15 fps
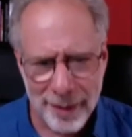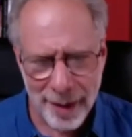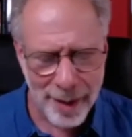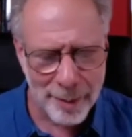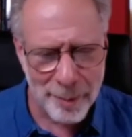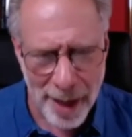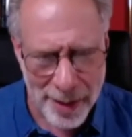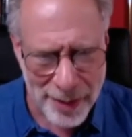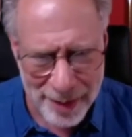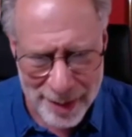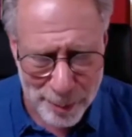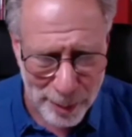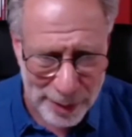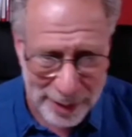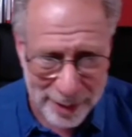I think it's
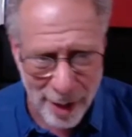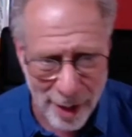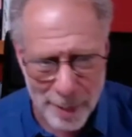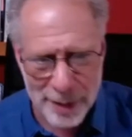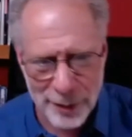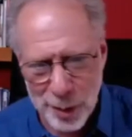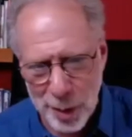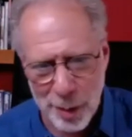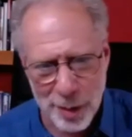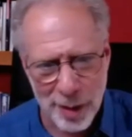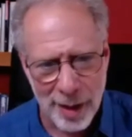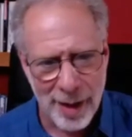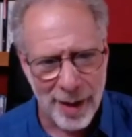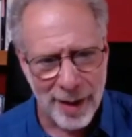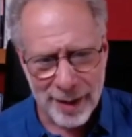pretty common if you go to,
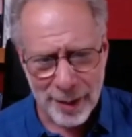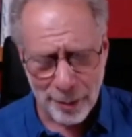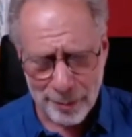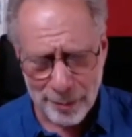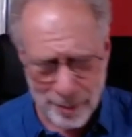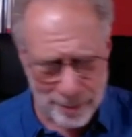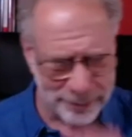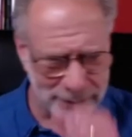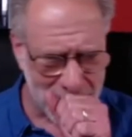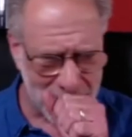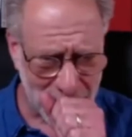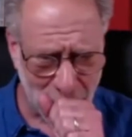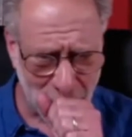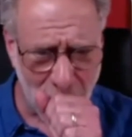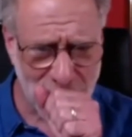you know, in the
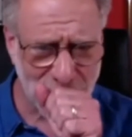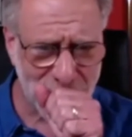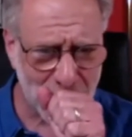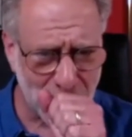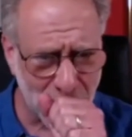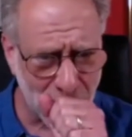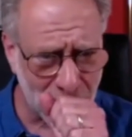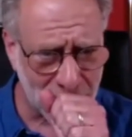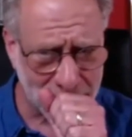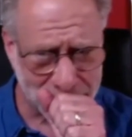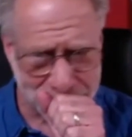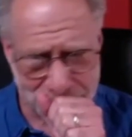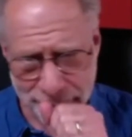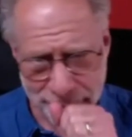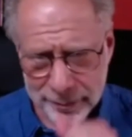CrossFit world,
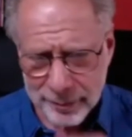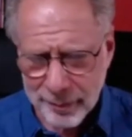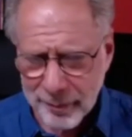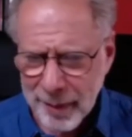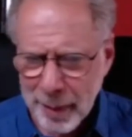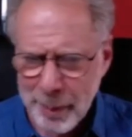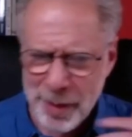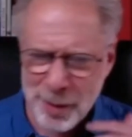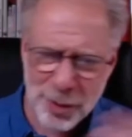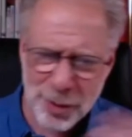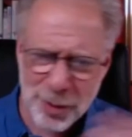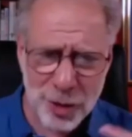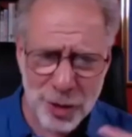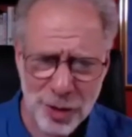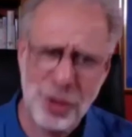but there's this
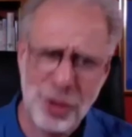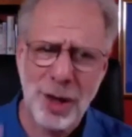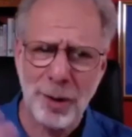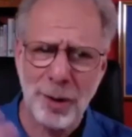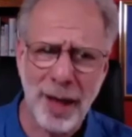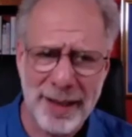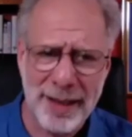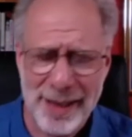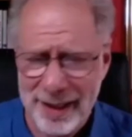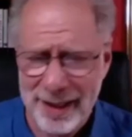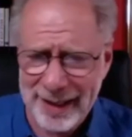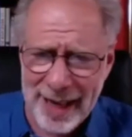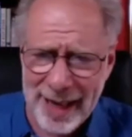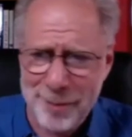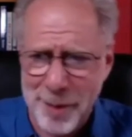just general idea that
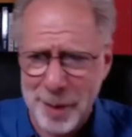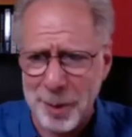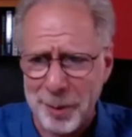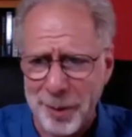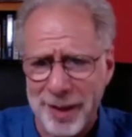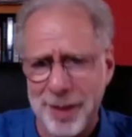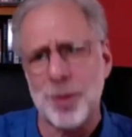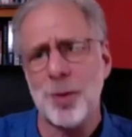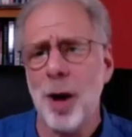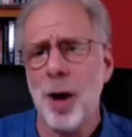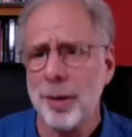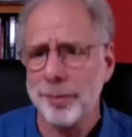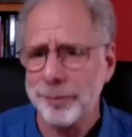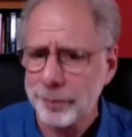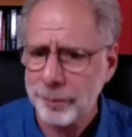cavemen were really
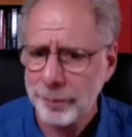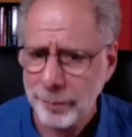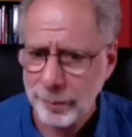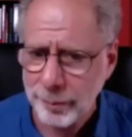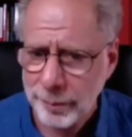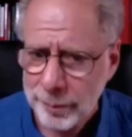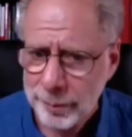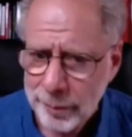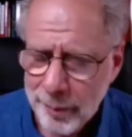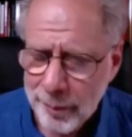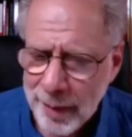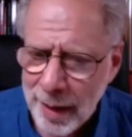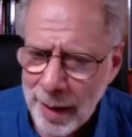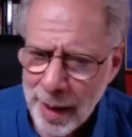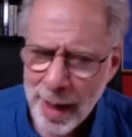strong.
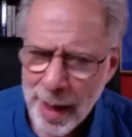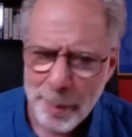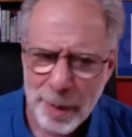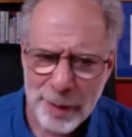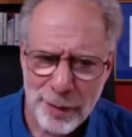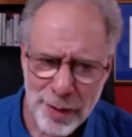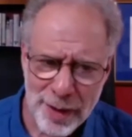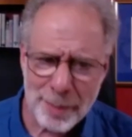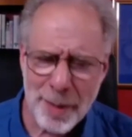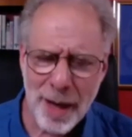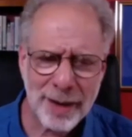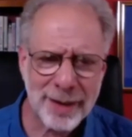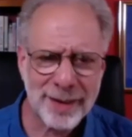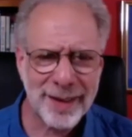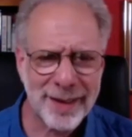But if you think about
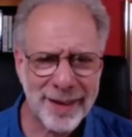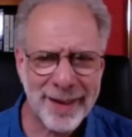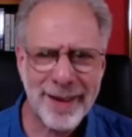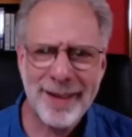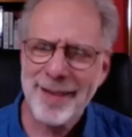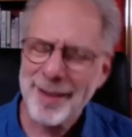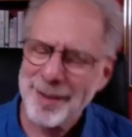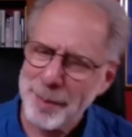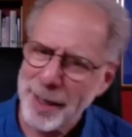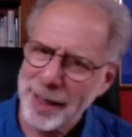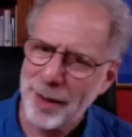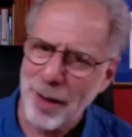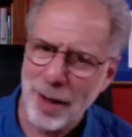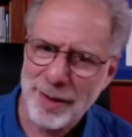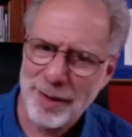it, it doesn't make
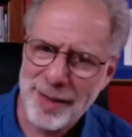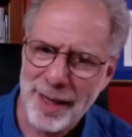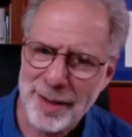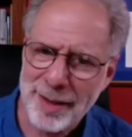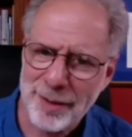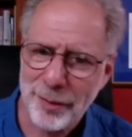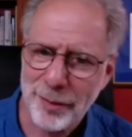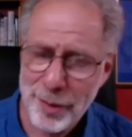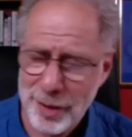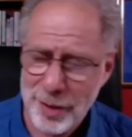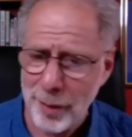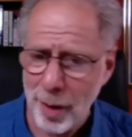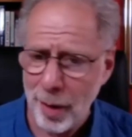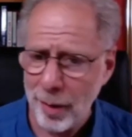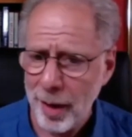a lot of sense. First
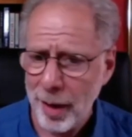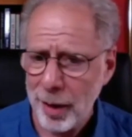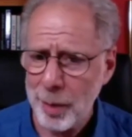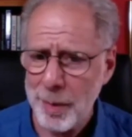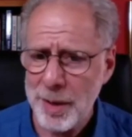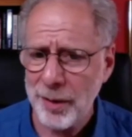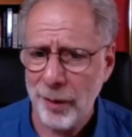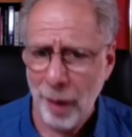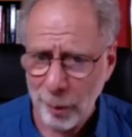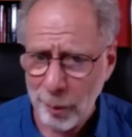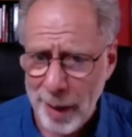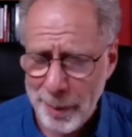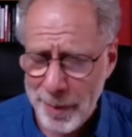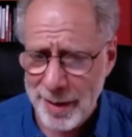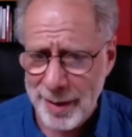of all, humans evolved
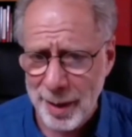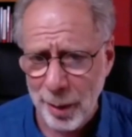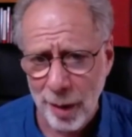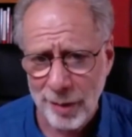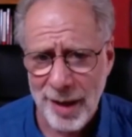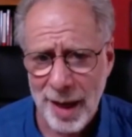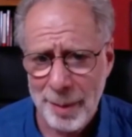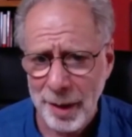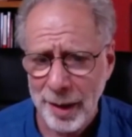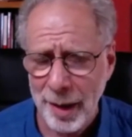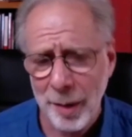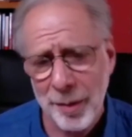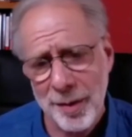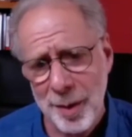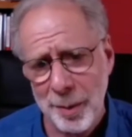weapons a long time
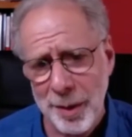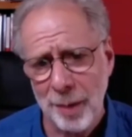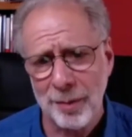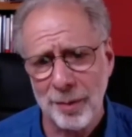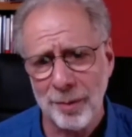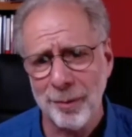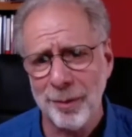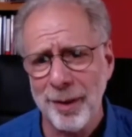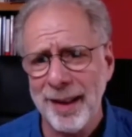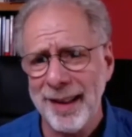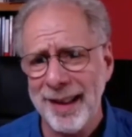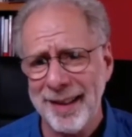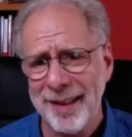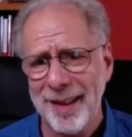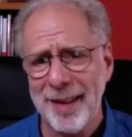ago, so we don't
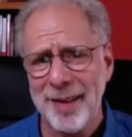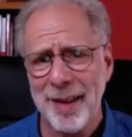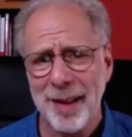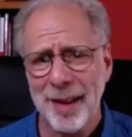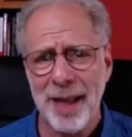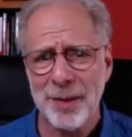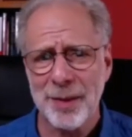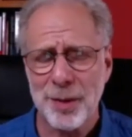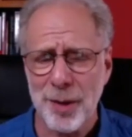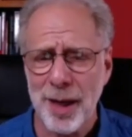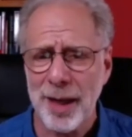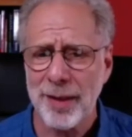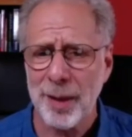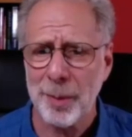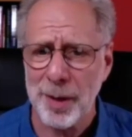really need the kind of
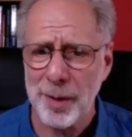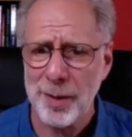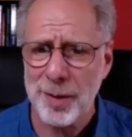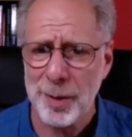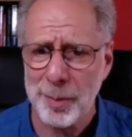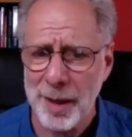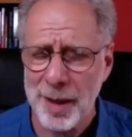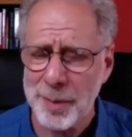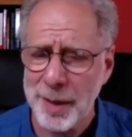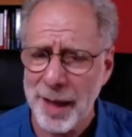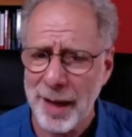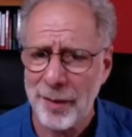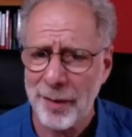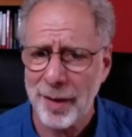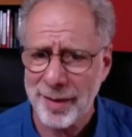strength that we used to because we
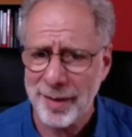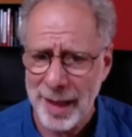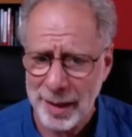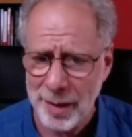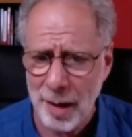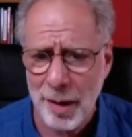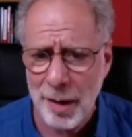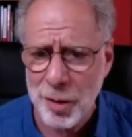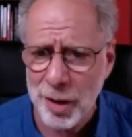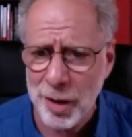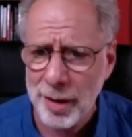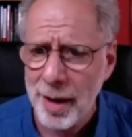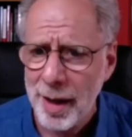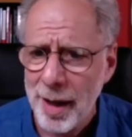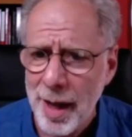have technology.
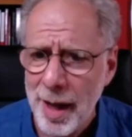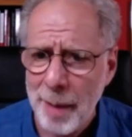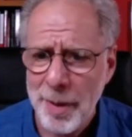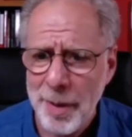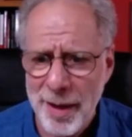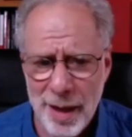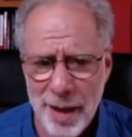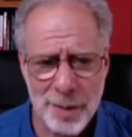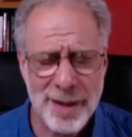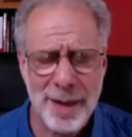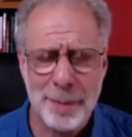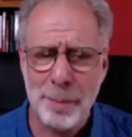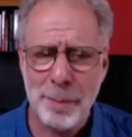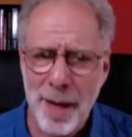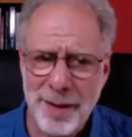But the other is
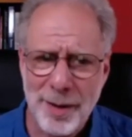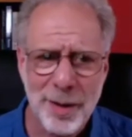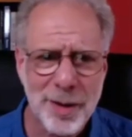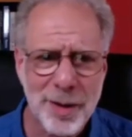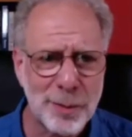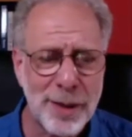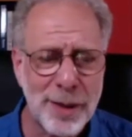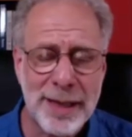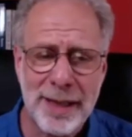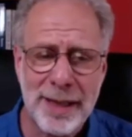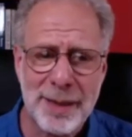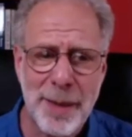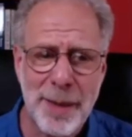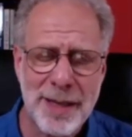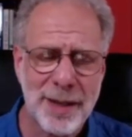that muscle is really
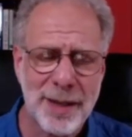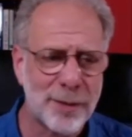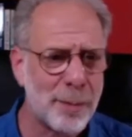expensive.